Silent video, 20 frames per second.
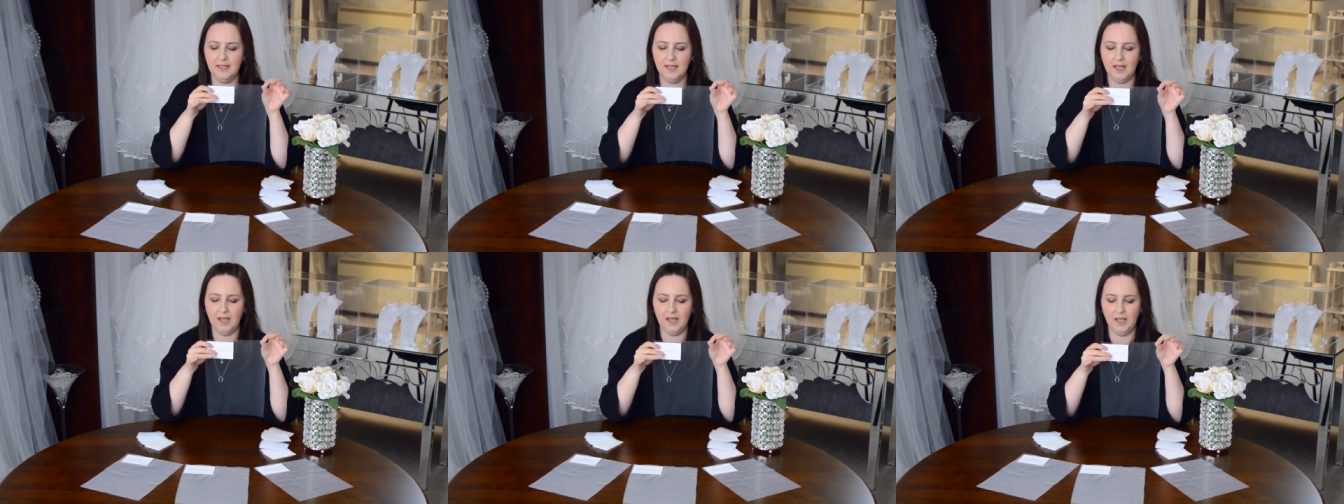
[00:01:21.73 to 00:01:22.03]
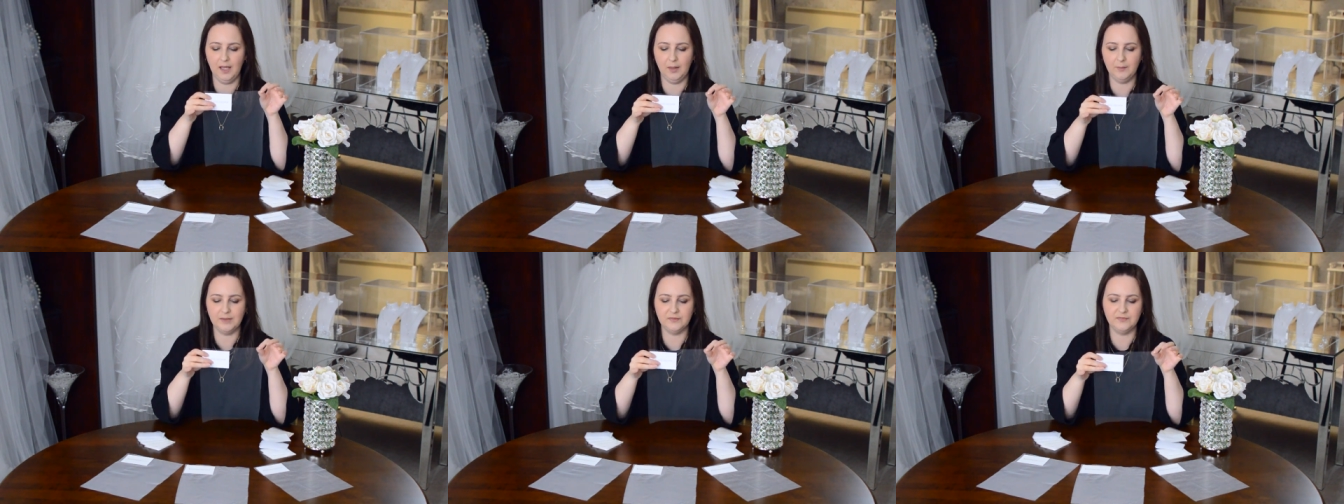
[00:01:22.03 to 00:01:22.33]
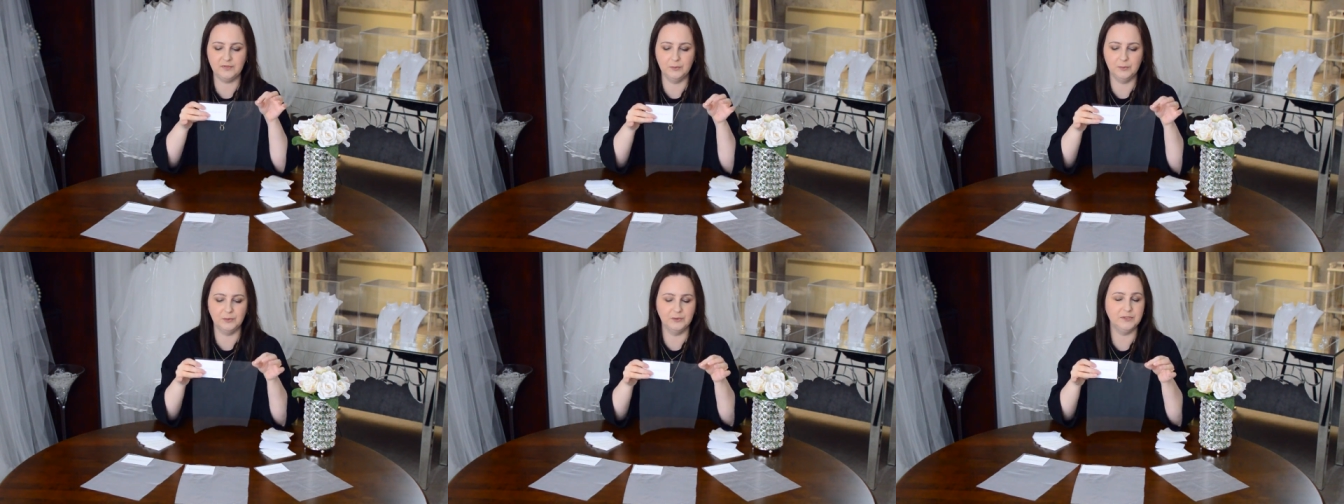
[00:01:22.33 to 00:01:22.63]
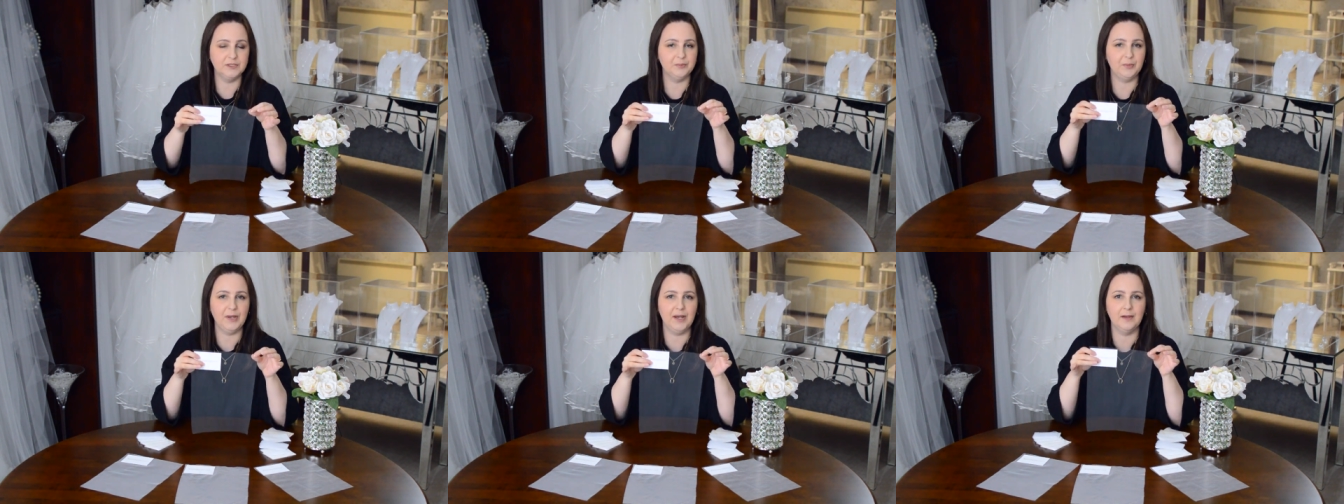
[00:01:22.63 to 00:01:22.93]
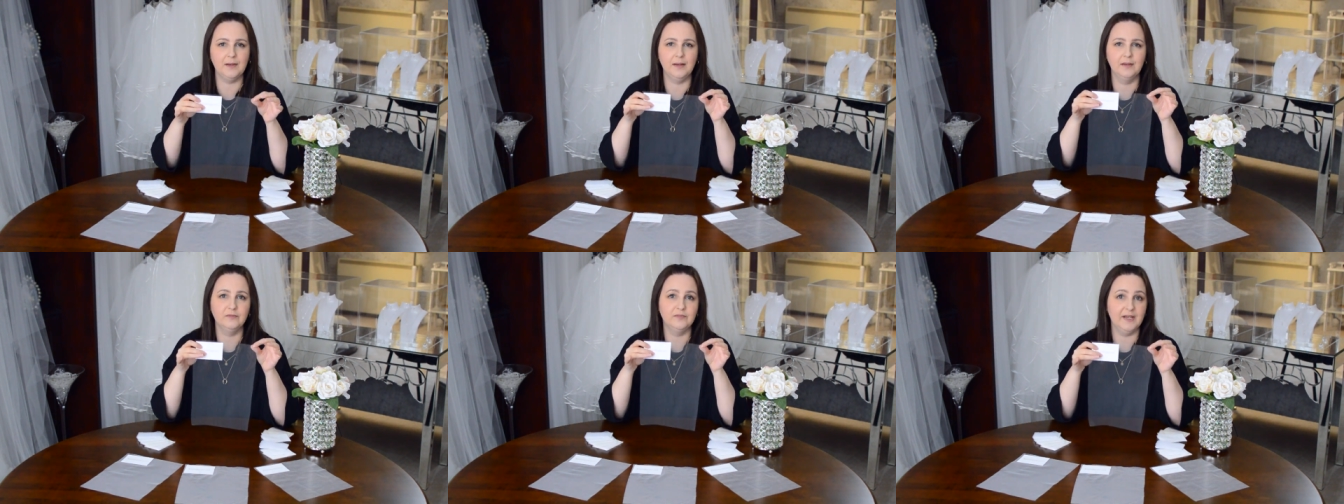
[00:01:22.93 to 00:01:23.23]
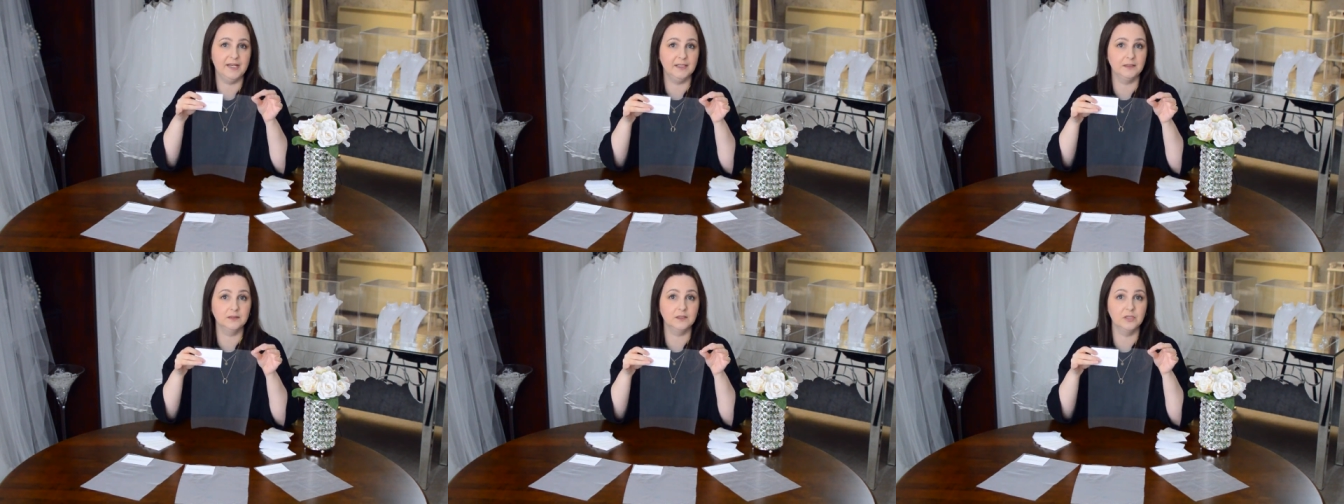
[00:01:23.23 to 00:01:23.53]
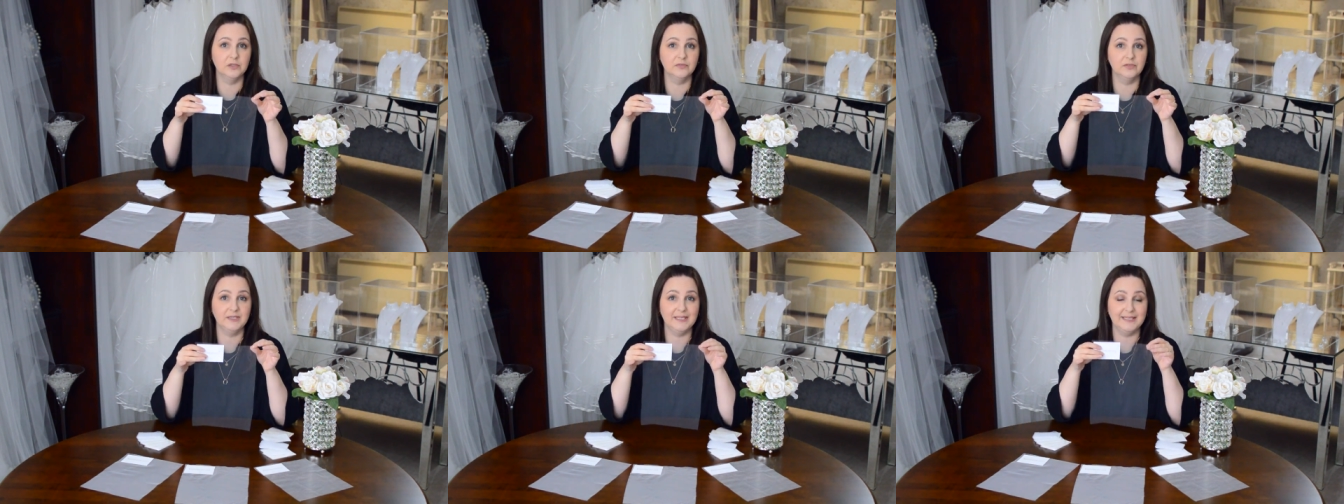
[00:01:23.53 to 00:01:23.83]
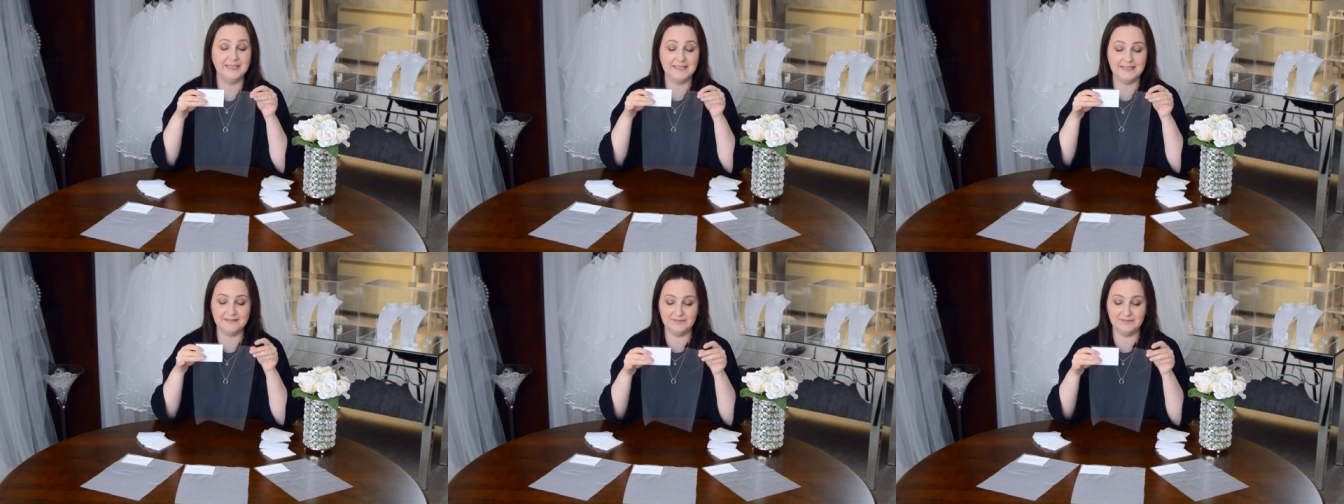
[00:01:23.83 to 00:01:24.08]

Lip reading: If you're worried about a veil covering any